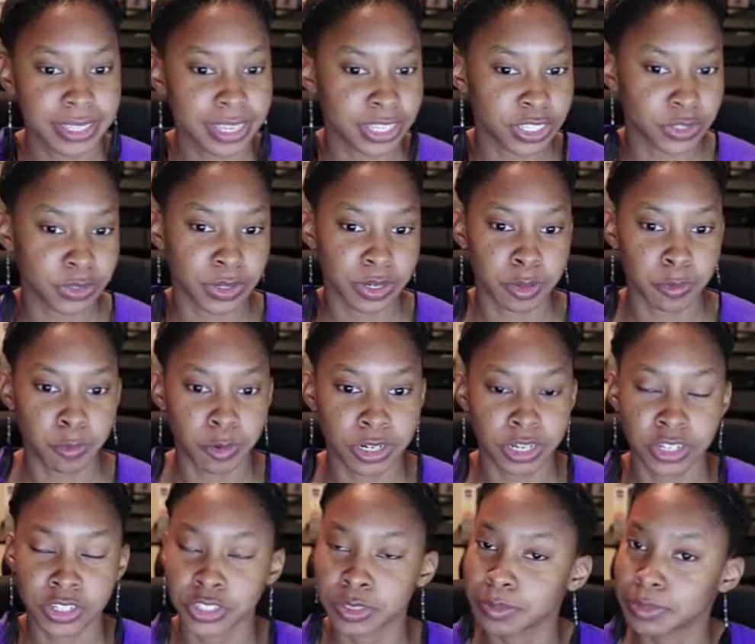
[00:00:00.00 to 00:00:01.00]
and you earn
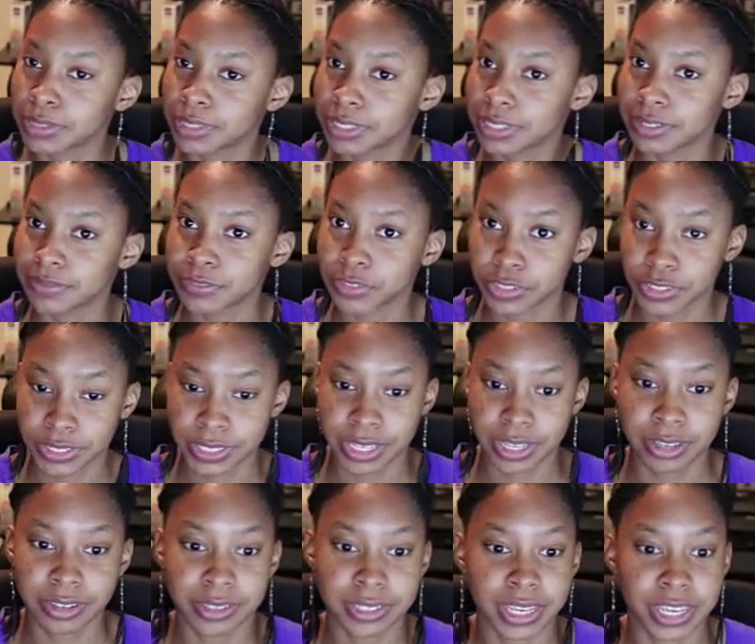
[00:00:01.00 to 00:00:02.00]
100% of your
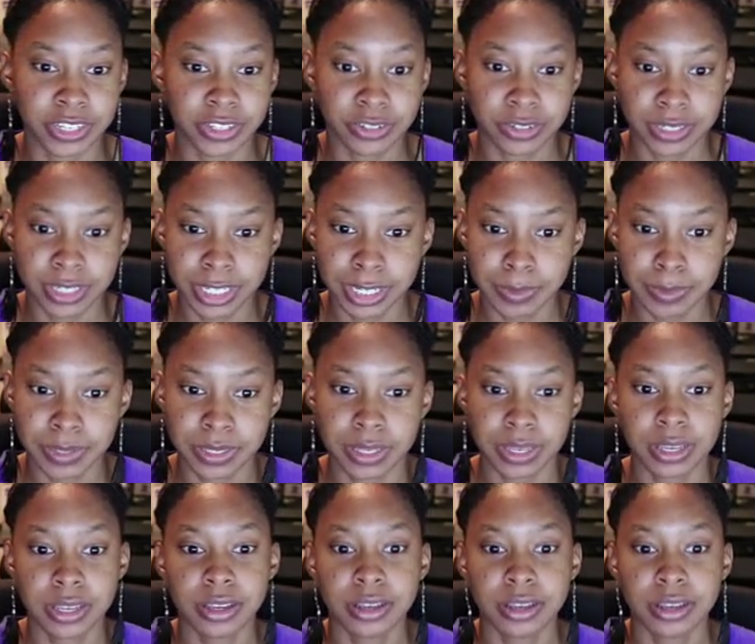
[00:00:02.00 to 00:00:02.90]
sales, and your tips